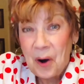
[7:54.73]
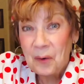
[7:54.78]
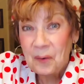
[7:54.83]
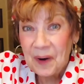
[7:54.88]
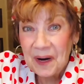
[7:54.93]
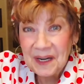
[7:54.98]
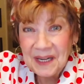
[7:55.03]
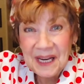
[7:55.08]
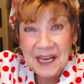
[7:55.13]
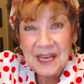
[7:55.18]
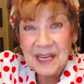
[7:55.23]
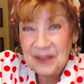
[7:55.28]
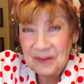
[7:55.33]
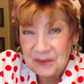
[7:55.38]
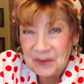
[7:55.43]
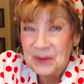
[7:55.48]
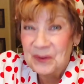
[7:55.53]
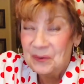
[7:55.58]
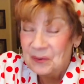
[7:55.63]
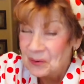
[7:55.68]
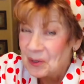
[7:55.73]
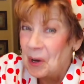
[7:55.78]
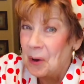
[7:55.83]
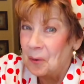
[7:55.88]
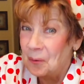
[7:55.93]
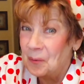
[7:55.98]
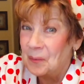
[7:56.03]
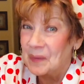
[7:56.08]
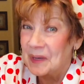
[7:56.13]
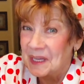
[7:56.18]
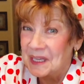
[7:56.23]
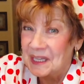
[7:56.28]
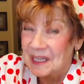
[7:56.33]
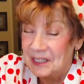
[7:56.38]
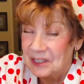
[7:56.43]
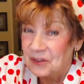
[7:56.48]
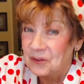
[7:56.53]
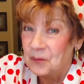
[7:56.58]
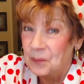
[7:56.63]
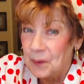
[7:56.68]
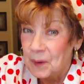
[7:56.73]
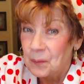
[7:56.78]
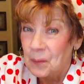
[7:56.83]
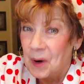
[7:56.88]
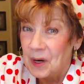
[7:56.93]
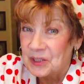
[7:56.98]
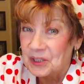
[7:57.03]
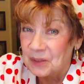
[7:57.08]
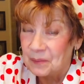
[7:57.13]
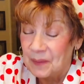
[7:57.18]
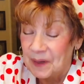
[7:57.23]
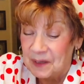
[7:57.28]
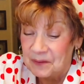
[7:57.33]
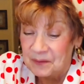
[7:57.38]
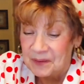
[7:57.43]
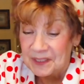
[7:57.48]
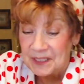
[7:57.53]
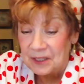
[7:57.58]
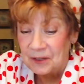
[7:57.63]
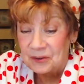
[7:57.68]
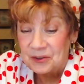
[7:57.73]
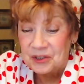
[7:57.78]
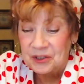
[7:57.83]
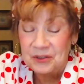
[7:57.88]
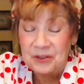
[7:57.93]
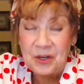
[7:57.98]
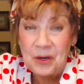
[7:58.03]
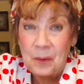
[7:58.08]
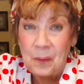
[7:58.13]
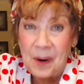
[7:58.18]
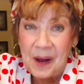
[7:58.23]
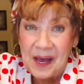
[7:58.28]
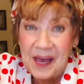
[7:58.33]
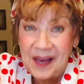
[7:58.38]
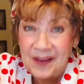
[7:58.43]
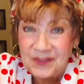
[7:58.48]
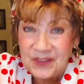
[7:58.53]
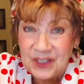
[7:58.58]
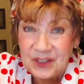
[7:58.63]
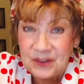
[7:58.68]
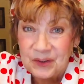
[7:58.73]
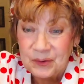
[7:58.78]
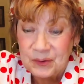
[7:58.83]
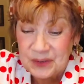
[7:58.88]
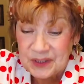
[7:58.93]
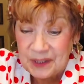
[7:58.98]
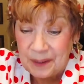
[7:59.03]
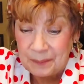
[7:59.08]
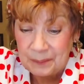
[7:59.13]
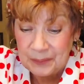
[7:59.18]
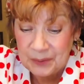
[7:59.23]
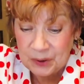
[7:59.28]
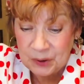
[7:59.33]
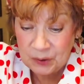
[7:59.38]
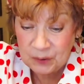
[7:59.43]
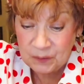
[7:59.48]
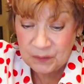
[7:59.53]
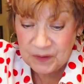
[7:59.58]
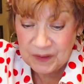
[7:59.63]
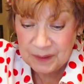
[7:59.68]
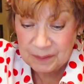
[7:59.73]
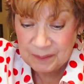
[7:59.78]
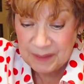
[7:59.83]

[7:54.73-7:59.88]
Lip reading: right, if you know me and you've been watching my videos, you know I have to do something goofy and